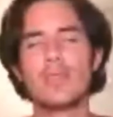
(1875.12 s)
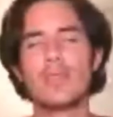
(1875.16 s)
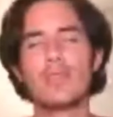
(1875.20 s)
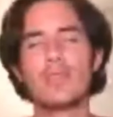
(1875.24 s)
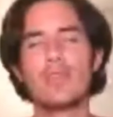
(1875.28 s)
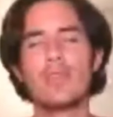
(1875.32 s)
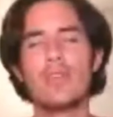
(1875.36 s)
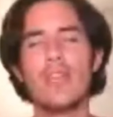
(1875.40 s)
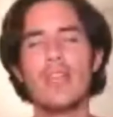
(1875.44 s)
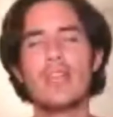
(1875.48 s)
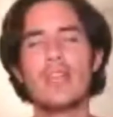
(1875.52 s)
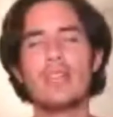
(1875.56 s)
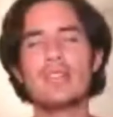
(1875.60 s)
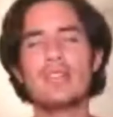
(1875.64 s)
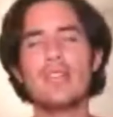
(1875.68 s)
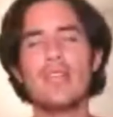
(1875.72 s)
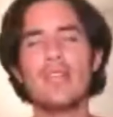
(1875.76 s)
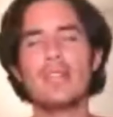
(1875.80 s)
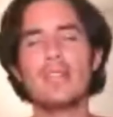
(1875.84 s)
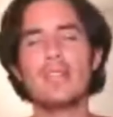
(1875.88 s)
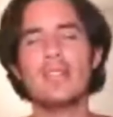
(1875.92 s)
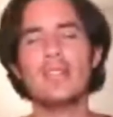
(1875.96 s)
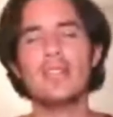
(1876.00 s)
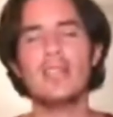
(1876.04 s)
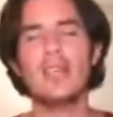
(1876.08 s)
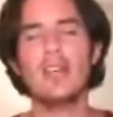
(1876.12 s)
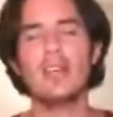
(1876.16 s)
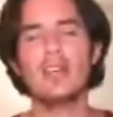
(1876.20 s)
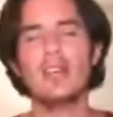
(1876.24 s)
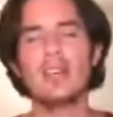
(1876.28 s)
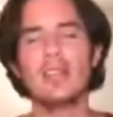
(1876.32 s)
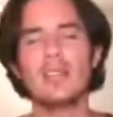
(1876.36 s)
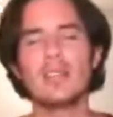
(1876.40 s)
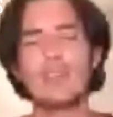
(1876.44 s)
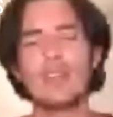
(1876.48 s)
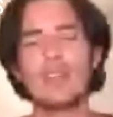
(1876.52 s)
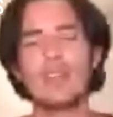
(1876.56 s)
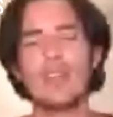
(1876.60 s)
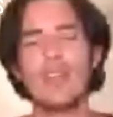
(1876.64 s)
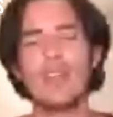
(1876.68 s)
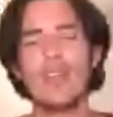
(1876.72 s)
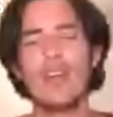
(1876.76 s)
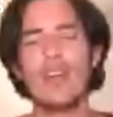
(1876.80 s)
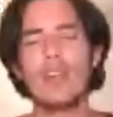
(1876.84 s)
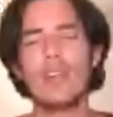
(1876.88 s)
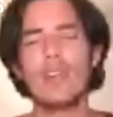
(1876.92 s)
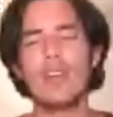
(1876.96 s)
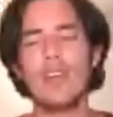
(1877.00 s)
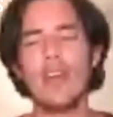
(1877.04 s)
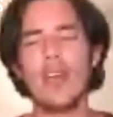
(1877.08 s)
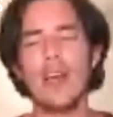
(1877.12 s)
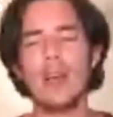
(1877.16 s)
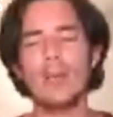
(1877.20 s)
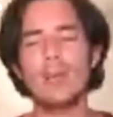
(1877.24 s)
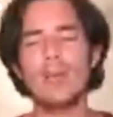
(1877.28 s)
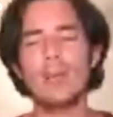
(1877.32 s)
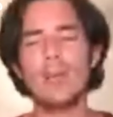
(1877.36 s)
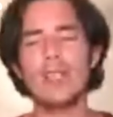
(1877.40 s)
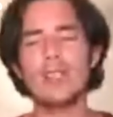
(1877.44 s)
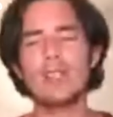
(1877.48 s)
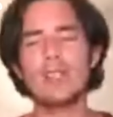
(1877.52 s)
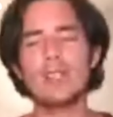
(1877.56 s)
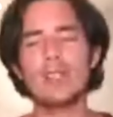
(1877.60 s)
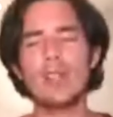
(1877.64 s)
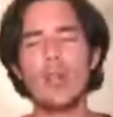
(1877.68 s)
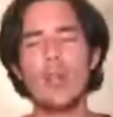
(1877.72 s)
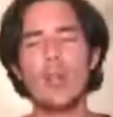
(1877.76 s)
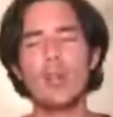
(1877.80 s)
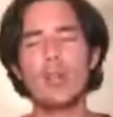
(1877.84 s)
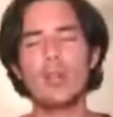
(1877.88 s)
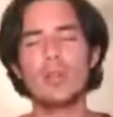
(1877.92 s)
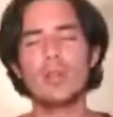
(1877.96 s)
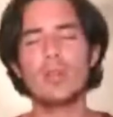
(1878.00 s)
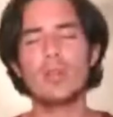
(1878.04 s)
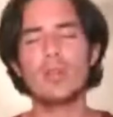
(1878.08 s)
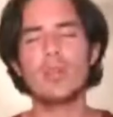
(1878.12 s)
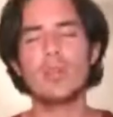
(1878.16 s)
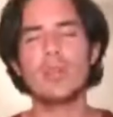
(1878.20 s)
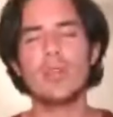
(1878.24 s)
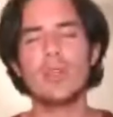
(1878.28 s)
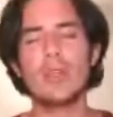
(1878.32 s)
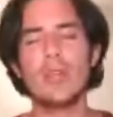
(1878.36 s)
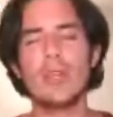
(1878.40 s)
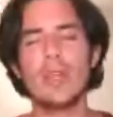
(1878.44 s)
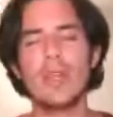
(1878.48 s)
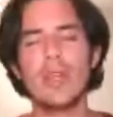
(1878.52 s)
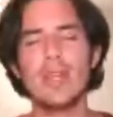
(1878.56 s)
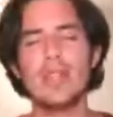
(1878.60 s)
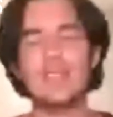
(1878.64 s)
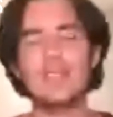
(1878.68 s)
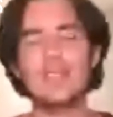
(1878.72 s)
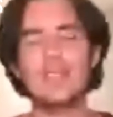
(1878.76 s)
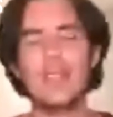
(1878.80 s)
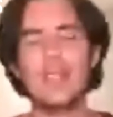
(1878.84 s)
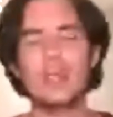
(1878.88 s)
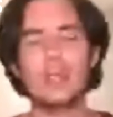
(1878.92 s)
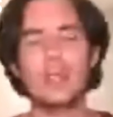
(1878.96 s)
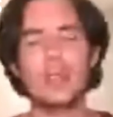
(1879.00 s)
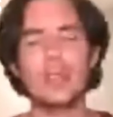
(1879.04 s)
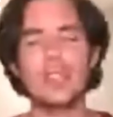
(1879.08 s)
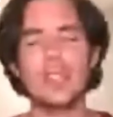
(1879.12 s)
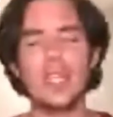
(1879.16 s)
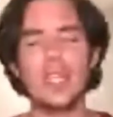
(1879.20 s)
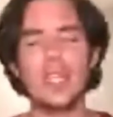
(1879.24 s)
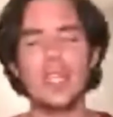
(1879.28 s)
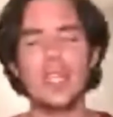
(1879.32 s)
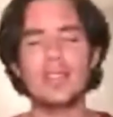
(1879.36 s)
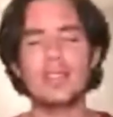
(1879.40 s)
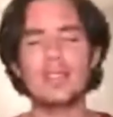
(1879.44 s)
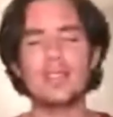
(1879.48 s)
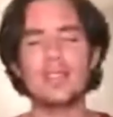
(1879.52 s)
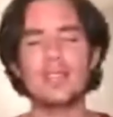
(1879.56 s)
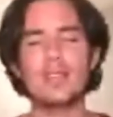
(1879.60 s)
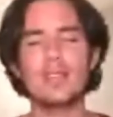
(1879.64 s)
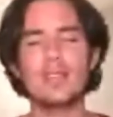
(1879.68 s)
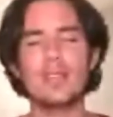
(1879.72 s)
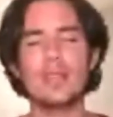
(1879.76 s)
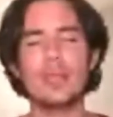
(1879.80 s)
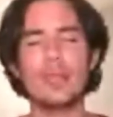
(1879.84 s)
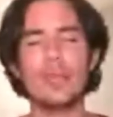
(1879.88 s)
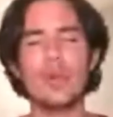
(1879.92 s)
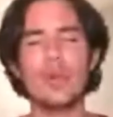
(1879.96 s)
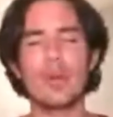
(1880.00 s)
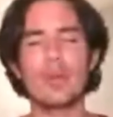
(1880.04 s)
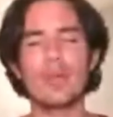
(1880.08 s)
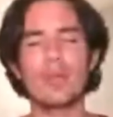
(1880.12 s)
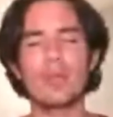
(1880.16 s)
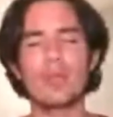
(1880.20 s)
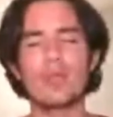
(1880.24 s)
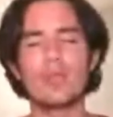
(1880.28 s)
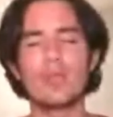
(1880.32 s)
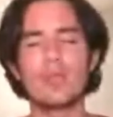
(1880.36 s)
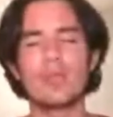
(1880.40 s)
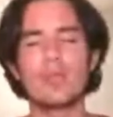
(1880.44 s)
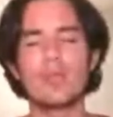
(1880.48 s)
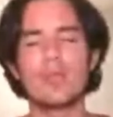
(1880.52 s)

creates the idea of how my soul interprets the world.